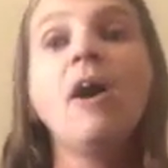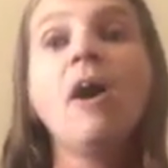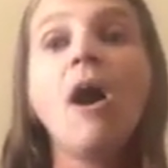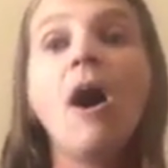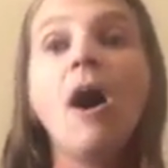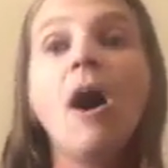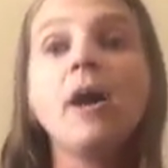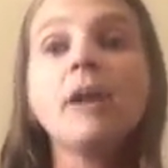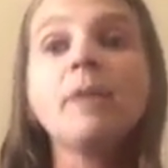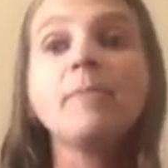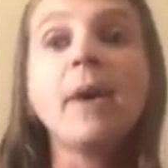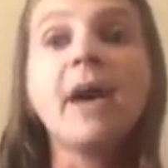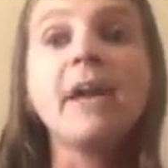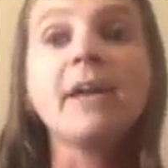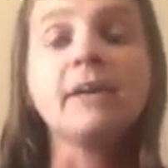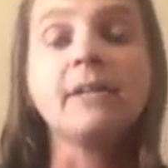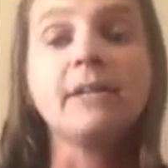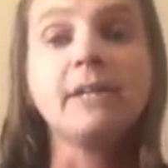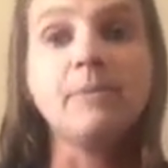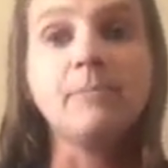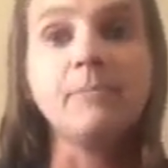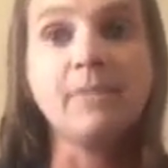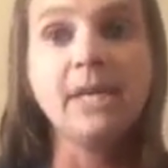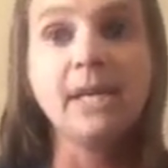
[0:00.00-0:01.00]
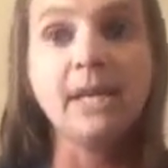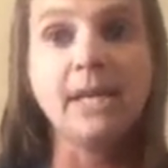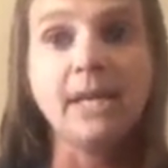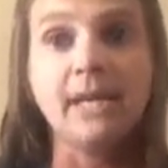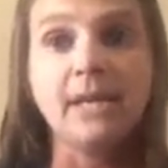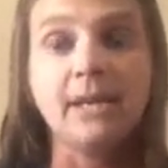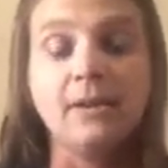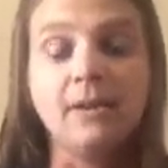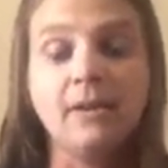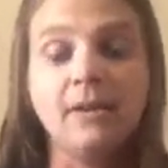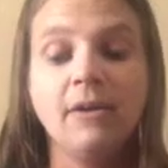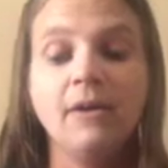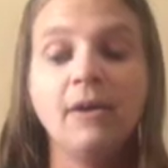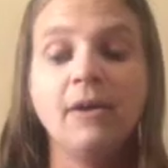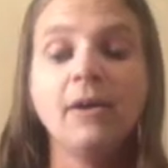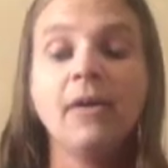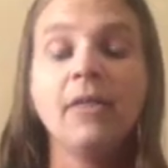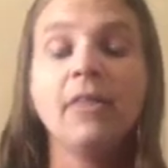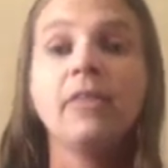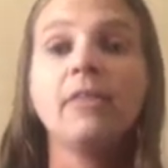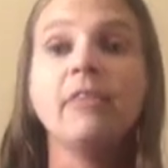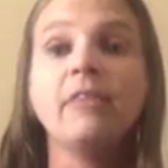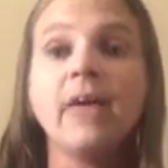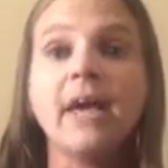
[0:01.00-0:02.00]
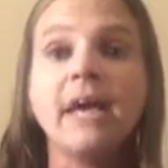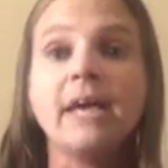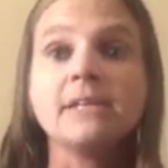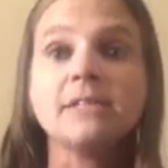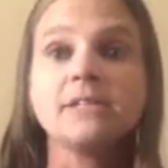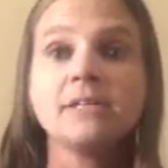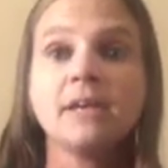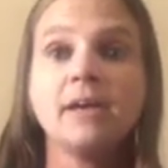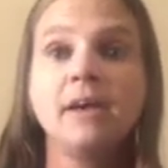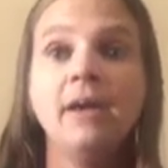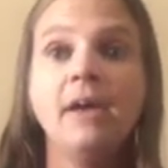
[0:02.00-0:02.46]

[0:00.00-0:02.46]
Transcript: automatically mean that